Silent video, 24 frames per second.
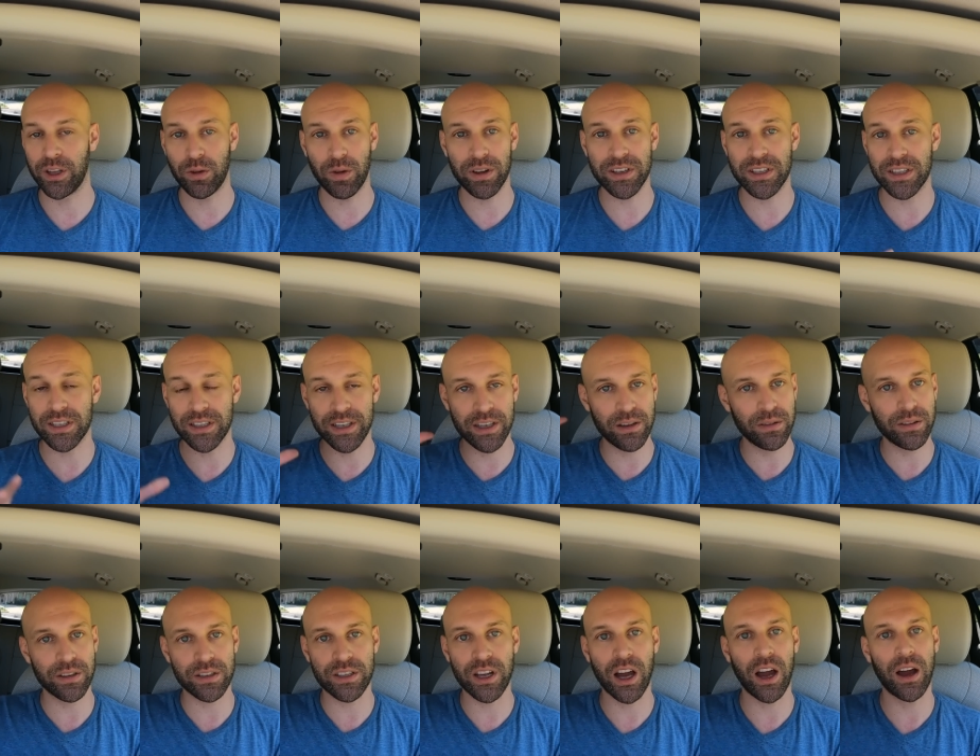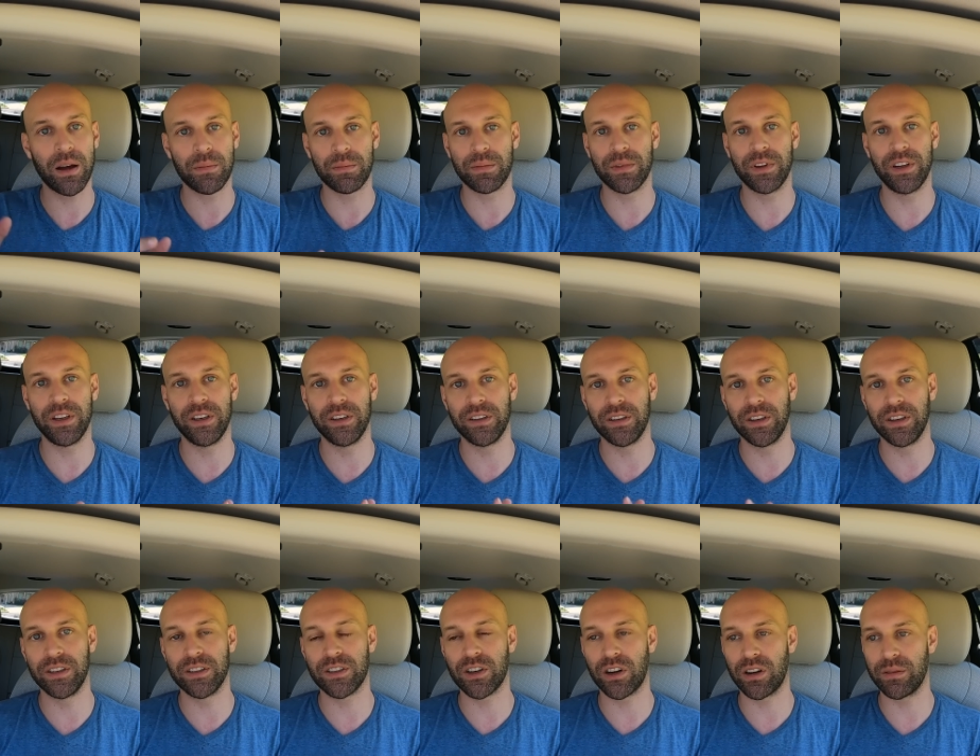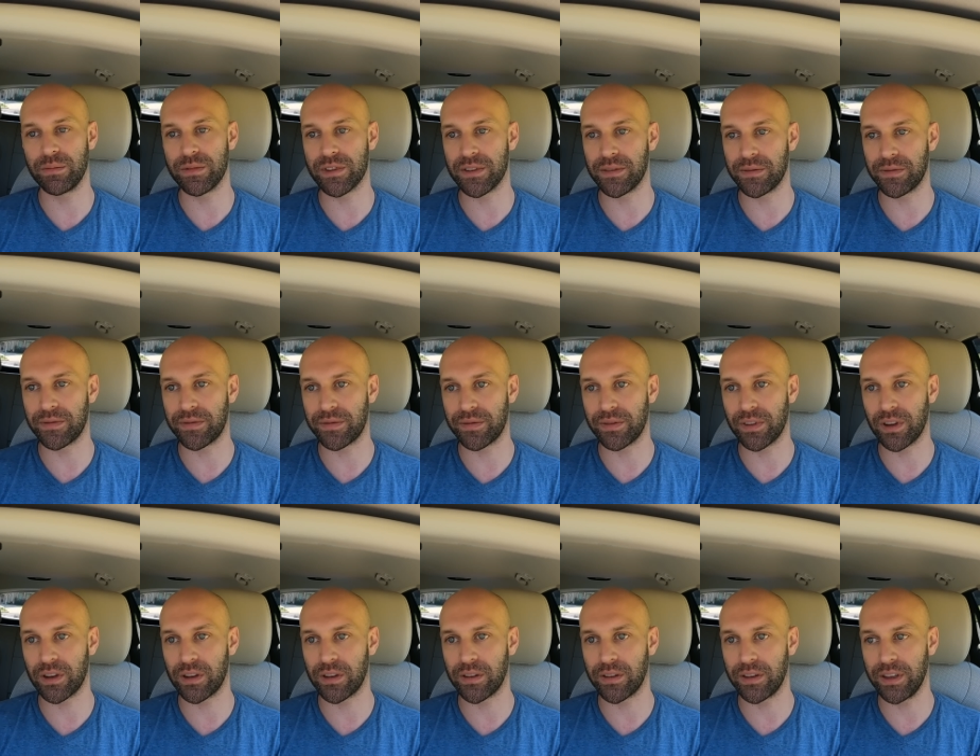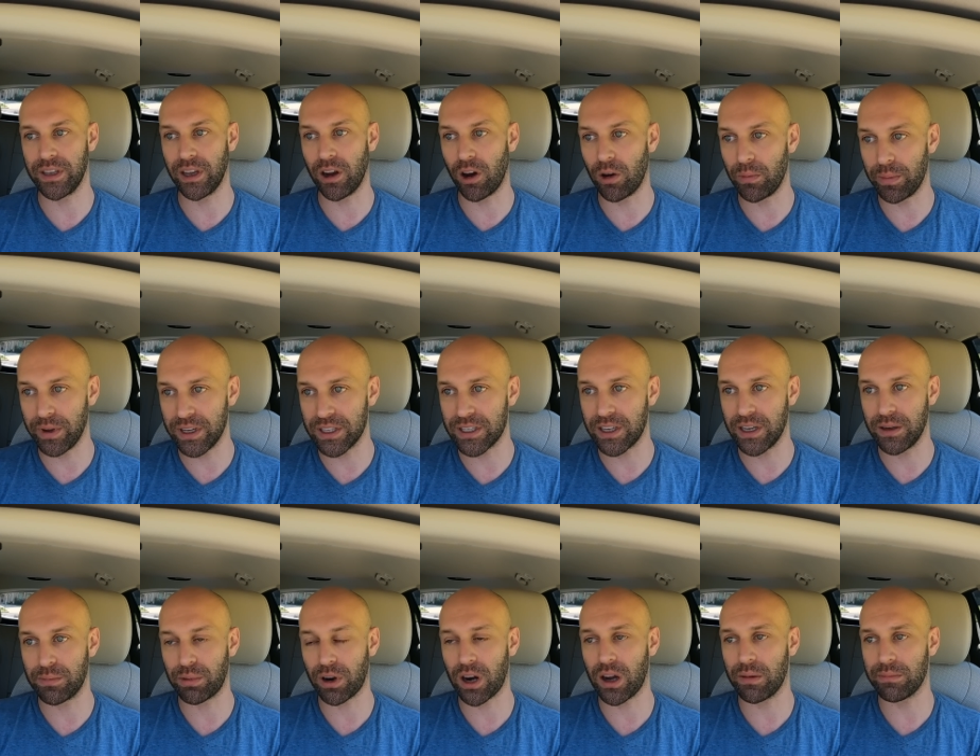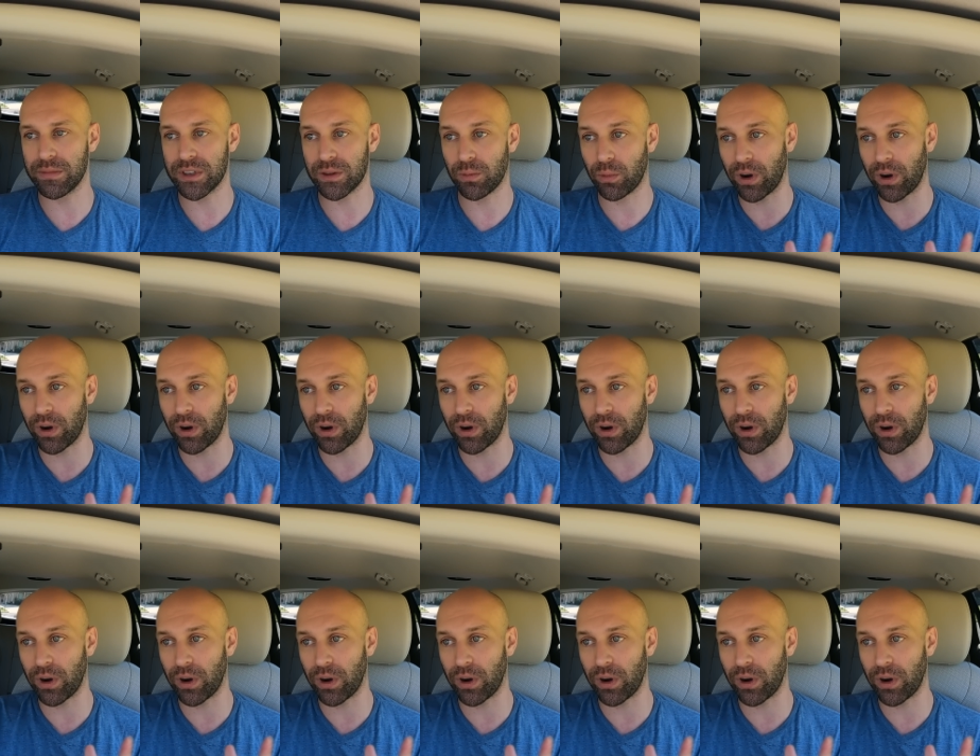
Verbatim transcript: the US is near the top in terms of obesity problems.